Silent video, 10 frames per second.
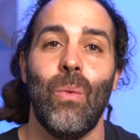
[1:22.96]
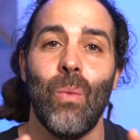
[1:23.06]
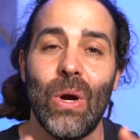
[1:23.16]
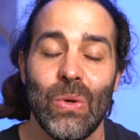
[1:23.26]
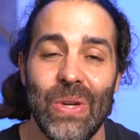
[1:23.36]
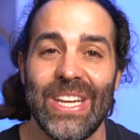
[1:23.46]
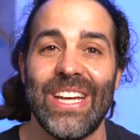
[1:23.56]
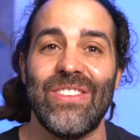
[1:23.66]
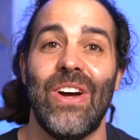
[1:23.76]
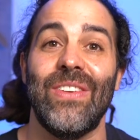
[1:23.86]
what you need to
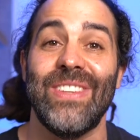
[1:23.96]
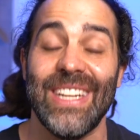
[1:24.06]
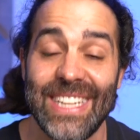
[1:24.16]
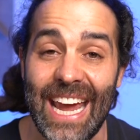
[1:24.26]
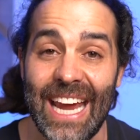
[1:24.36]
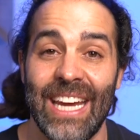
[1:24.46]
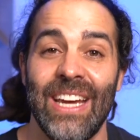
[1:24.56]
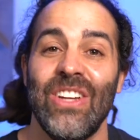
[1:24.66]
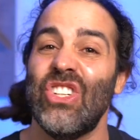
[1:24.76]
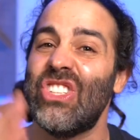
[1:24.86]
get done today
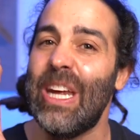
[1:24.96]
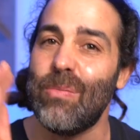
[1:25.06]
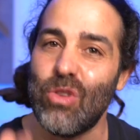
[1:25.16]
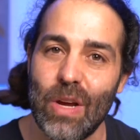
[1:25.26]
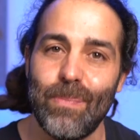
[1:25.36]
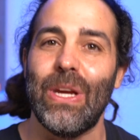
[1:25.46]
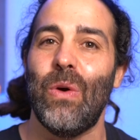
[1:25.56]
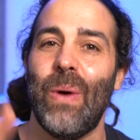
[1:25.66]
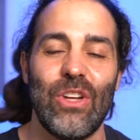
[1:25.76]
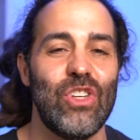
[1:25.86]
just keep chipping
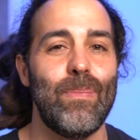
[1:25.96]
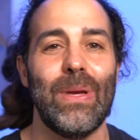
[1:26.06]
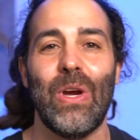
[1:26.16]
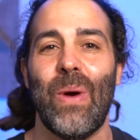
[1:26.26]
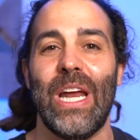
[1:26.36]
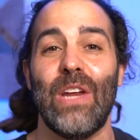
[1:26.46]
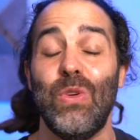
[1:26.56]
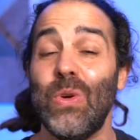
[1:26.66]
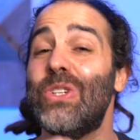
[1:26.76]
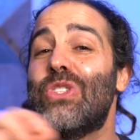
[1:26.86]
away, chipping away. And if
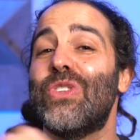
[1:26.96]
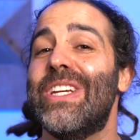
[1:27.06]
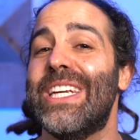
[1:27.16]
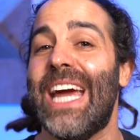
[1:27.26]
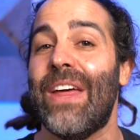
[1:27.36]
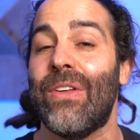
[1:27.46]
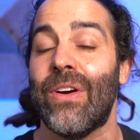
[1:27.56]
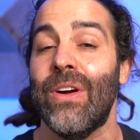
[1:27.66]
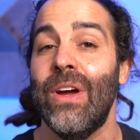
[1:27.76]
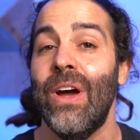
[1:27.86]
you can string
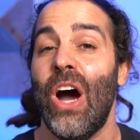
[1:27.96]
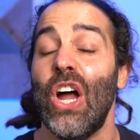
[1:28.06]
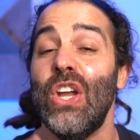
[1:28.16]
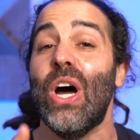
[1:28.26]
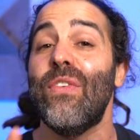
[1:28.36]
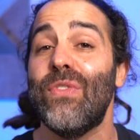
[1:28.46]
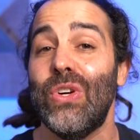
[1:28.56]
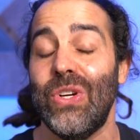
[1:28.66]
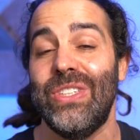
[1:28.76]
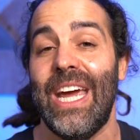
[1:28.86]
together enough
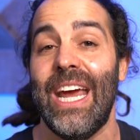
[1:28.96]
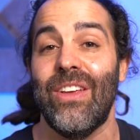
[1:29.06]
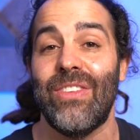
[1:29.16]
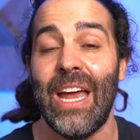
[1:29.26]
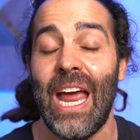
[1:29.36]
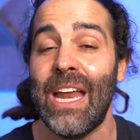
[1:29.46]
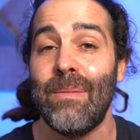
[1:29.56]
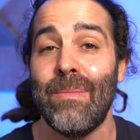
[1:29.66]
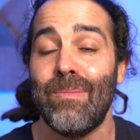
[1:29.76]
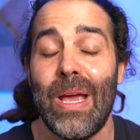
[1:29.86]
good days, and,
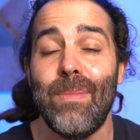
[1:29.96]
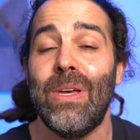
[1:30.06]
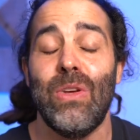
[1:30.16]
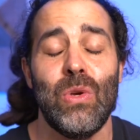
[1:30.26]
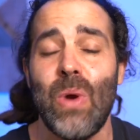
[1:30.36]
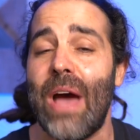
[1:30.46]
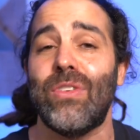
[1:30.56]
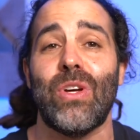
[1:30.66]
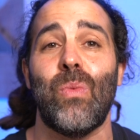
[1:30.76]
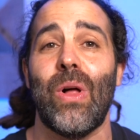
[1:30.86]
and, maybe you
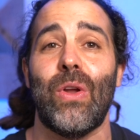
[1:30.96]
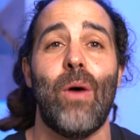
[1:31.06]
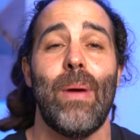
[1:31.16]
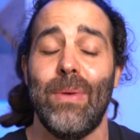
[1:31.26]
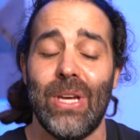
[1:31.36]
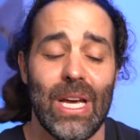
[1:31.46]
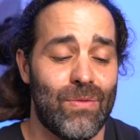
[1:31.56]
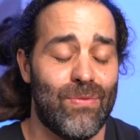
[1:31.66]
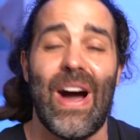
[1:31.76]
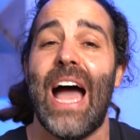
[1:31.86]
haven't done well at all, maybe you
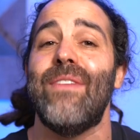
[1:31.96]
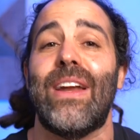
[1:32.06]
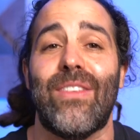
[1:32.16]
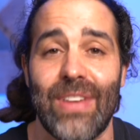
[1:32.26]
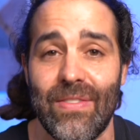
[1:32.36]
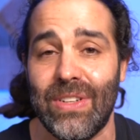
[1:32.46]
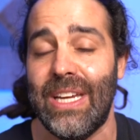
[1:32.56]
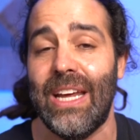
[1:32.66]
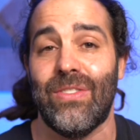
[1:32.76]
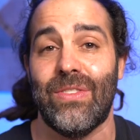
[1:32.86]
get five out of seven
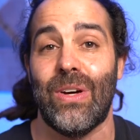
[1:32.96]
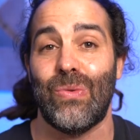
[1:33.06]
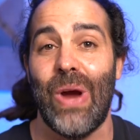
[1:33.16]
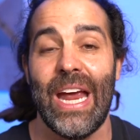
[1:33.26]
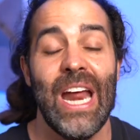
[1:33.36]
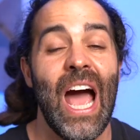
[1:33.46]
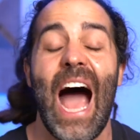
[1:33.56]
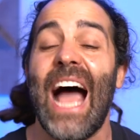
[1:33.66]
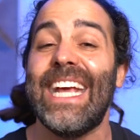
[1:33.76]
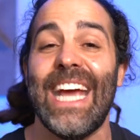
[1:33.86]
days done right.
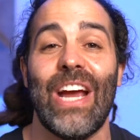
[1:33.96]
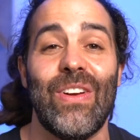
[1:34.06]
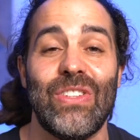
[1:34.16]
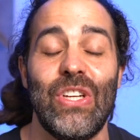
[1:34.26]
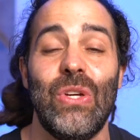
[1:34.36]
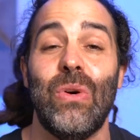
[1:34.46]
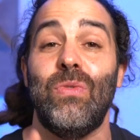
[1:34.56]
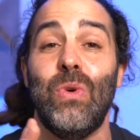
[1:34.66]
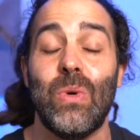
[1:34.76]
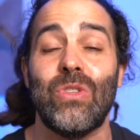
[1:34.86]
I guarantee you,
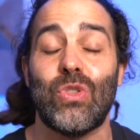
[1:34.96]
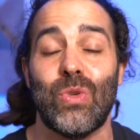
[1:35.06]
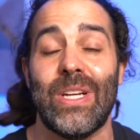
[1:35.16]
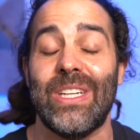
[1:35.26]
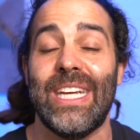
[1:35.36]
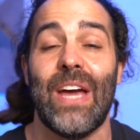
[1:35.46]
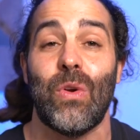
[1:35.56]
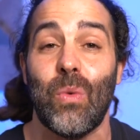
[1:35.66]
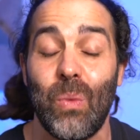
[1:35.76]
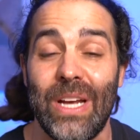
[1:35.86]
if you can string
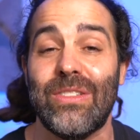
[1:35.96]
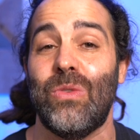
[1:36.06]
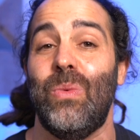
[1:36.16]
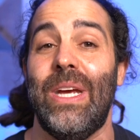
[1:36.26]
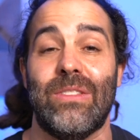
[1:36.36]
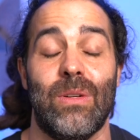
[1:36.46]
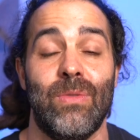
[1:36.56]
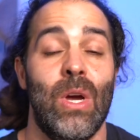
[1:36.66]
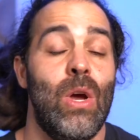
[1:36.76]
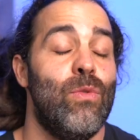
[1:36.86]
together weeks and weeks
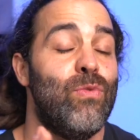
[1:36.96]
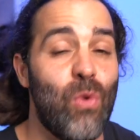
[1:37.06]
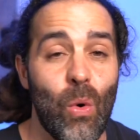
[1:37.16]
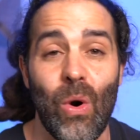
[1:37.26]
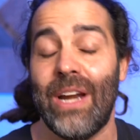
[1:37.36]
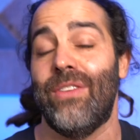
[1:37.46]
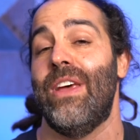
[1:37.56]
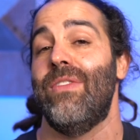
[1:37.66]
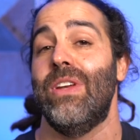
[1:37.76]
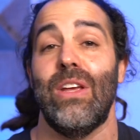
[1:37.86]
of four out of
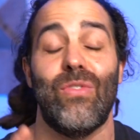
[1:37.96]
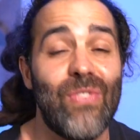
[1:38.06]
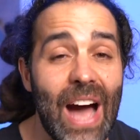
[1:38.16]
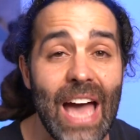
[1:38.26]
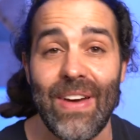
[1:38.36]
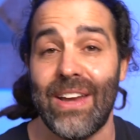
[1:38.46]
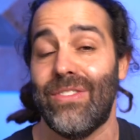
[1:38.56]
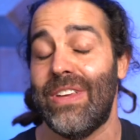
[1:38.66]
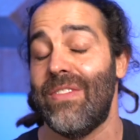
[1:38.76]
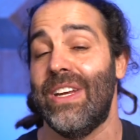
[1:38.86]
seven days, five out of
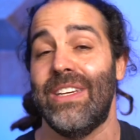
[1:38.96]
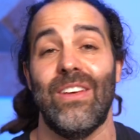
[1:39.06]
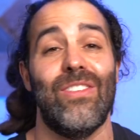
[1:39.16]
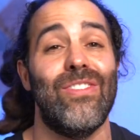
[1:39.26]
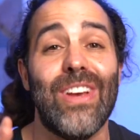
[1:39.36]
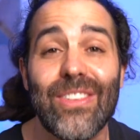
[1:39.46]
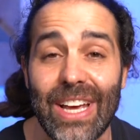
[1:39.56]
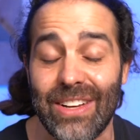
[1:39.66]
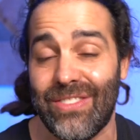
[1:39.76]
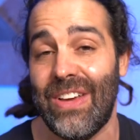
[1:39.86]
seven days, six
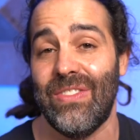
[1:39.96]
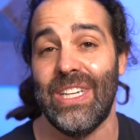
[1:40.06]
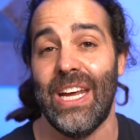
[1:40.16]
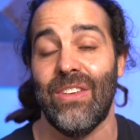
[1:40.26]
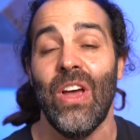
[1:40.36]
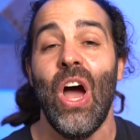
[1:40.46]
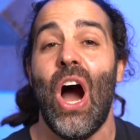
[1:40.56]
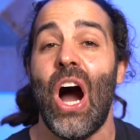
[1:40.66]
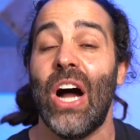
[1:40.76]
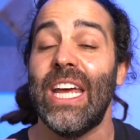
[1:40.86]
out of seven days
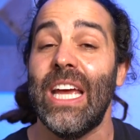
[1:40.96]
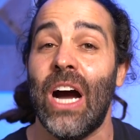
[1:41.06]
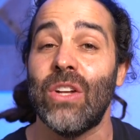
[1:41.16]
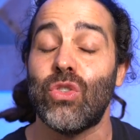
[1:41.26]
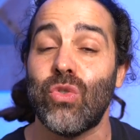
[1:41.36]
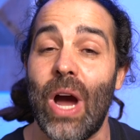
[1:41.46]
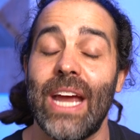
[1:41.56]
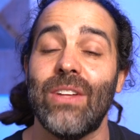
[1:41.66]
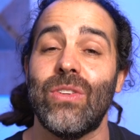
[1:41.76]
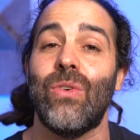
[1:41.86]
on, on
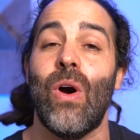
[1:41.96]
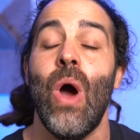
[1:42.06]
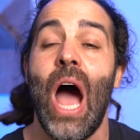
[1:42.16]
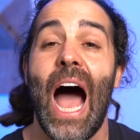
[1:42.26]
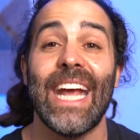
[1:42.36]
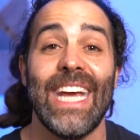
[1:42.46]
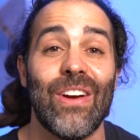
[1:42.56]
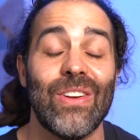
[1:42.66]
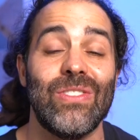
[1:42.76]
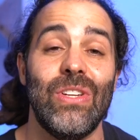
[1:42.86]
trying to grow, I
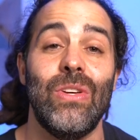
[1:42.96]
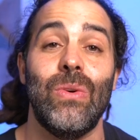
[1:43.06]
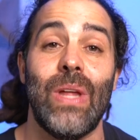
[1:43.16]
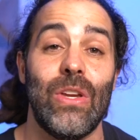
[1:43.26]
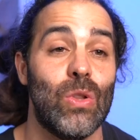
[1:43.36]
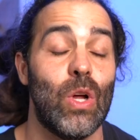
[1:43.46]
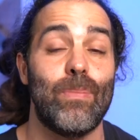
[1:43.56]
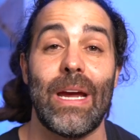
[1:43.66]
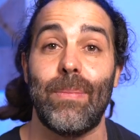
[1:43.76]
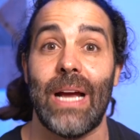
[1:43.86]
guarantee you that you'll
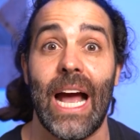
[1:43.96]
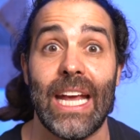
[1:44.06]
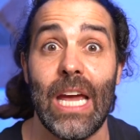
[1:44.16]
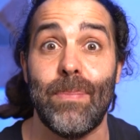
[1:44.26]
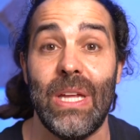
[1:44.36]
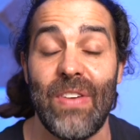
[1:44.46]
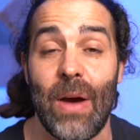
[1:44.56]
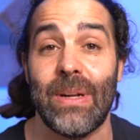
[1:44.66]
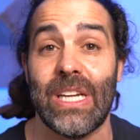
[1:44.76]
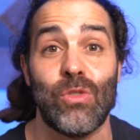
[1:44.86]
look back and be like, I can't believe
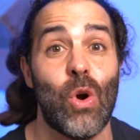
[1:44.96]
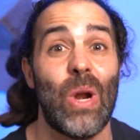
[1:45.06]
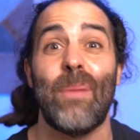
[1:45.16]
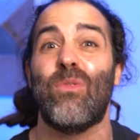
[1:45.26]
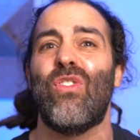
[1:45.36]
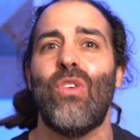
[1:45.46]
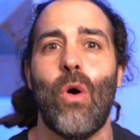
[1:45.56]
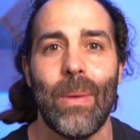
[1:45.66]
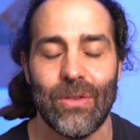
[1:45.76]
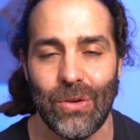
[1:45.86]
how much I've grown. I'm
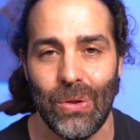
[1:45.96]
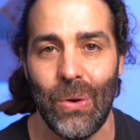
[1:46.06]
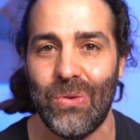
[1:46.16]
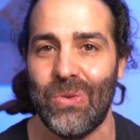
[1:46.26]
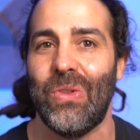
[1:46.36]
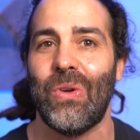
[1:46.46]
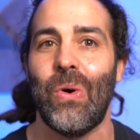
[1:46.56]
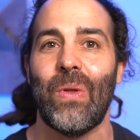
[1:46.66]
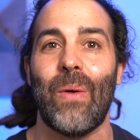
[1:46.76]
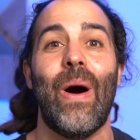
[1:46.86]
so much closer to the
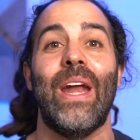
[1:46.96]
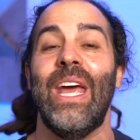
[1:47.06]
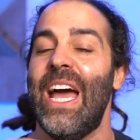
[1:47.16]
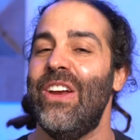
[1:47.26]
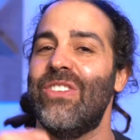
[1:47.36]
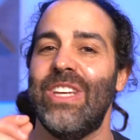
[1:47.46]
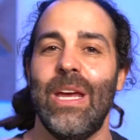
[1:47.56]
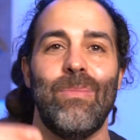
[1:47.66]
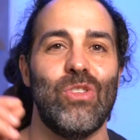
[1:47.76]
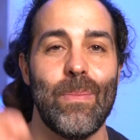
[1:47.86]
goal that I want. And you just
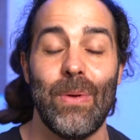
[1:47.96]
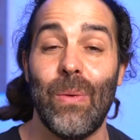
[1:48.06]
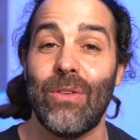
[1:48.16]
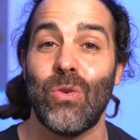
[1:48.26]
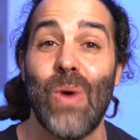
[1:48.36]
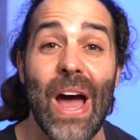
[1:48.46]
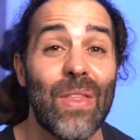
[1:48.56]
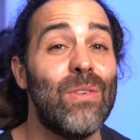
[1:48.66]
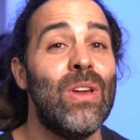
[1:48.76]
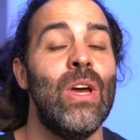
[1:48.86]
keep chipping away. So
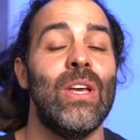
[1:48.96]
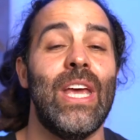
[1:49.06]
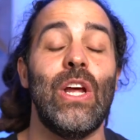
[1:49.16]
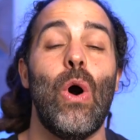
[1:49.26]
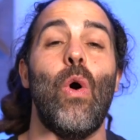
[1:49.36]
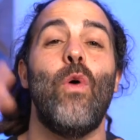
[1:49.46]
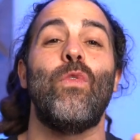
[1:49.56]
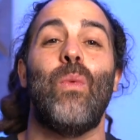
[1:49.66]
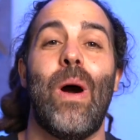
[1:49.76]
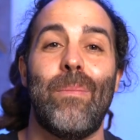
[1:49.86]
rather than getting
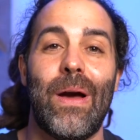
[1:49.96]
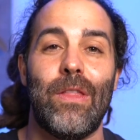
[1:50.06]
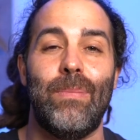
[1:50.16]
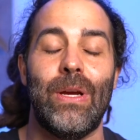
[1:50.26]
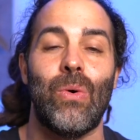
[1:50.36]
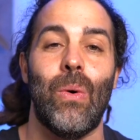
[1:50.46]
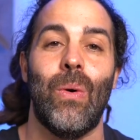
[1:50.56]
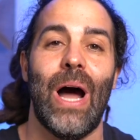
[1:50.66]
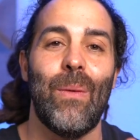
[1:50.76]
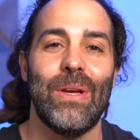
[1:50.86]
overwhelmed by the big
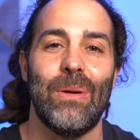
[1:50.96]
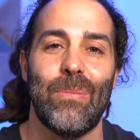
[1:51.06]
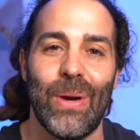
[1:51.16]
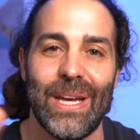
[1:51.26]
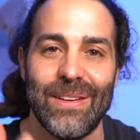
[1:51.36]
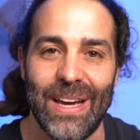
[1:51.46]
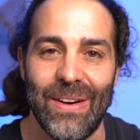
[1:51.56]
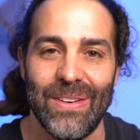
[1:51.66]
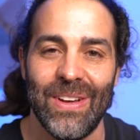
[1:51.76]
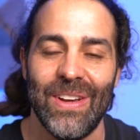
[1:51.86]
goal, I want you to break it down